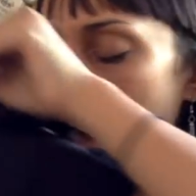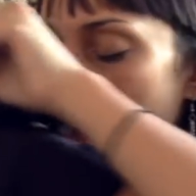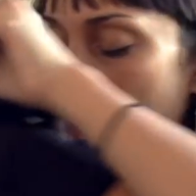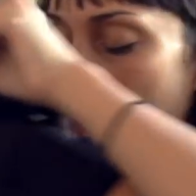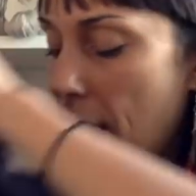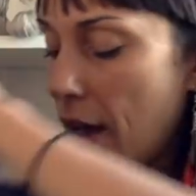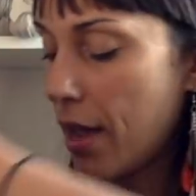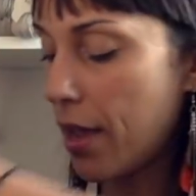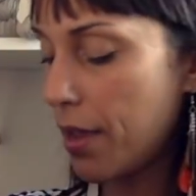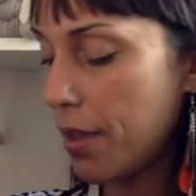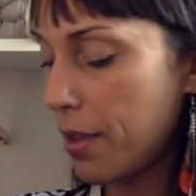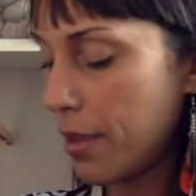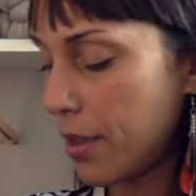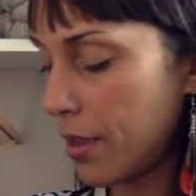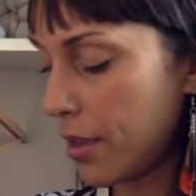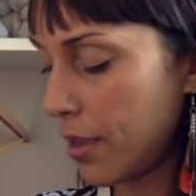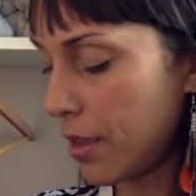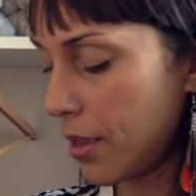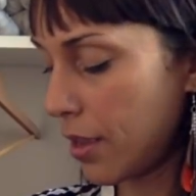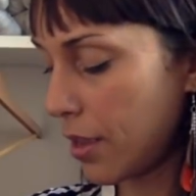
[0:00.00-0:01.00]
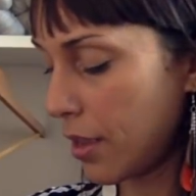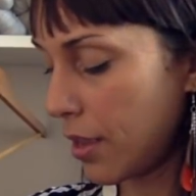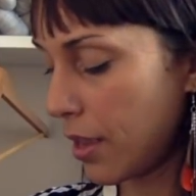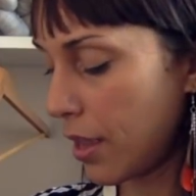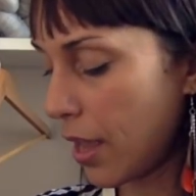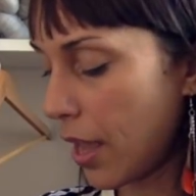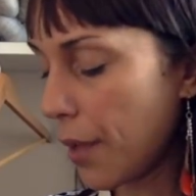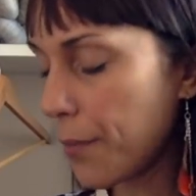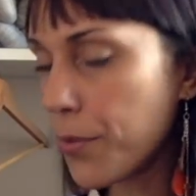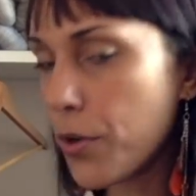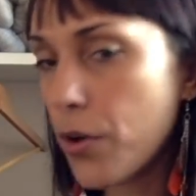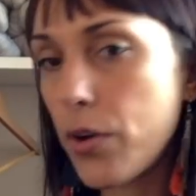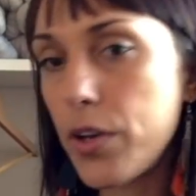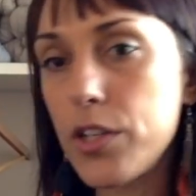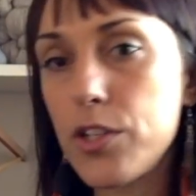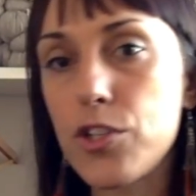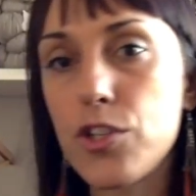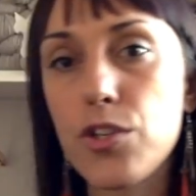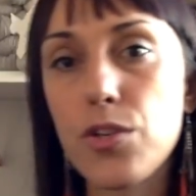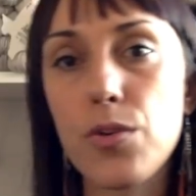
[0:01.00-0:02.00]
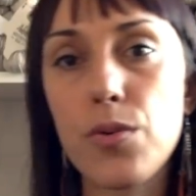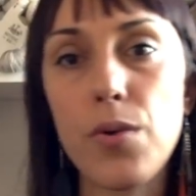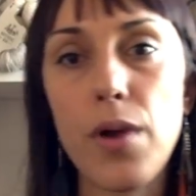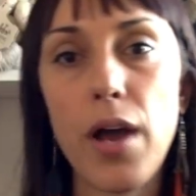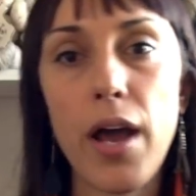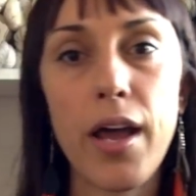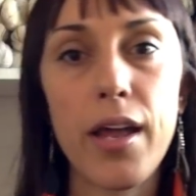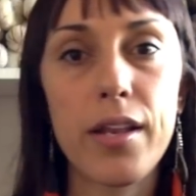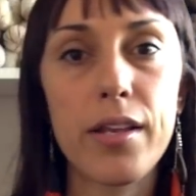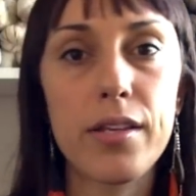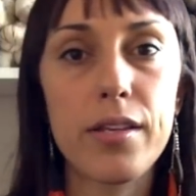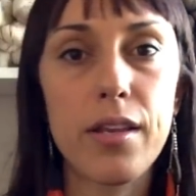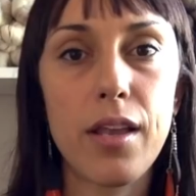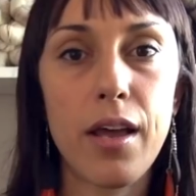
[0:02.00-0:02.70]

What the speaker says: I'm going to add